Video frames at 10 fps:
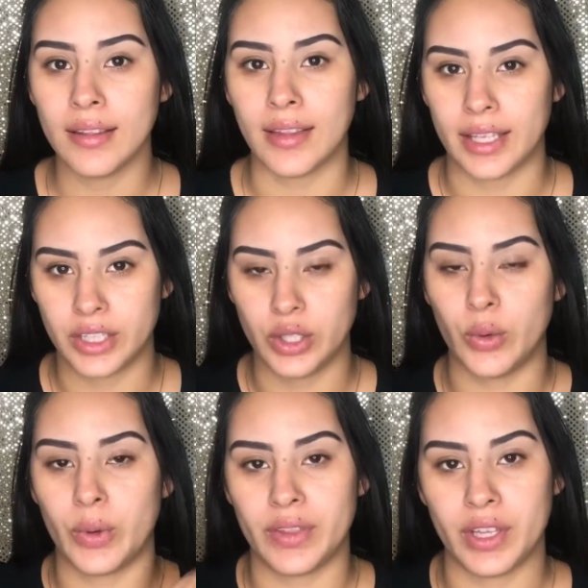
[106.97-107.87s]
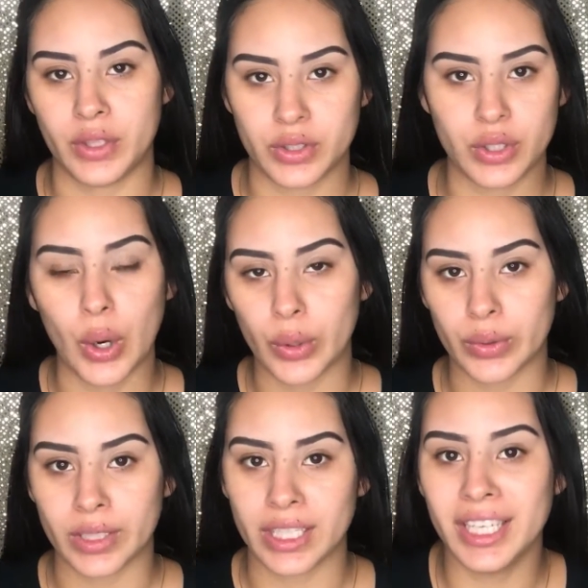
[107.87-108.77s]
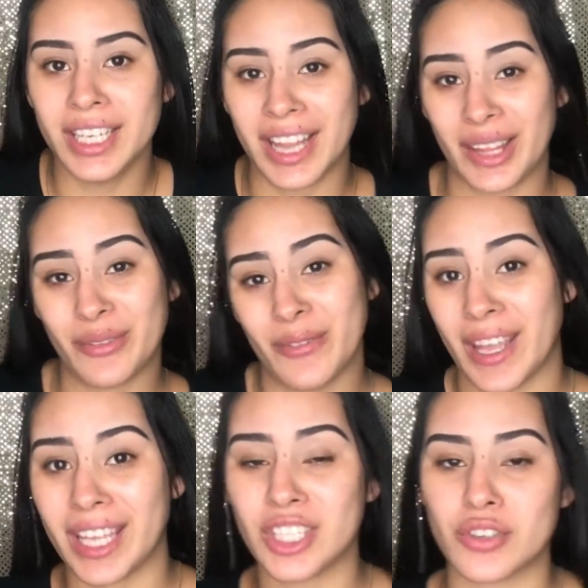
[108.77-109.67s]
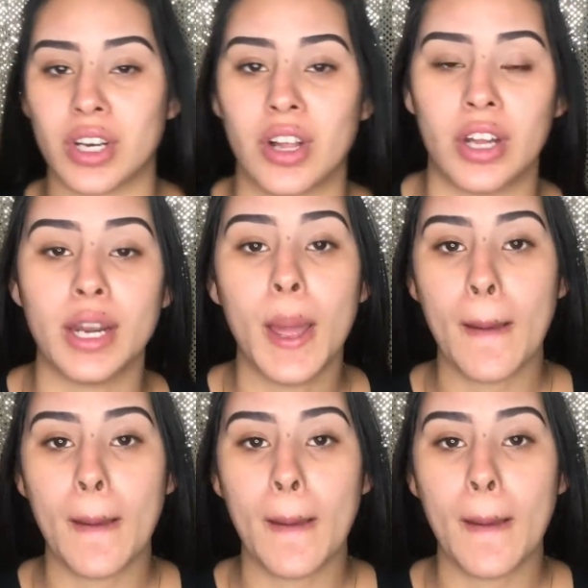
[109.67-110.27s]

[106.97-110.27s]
like, you know, where they look totally like fake drawn on,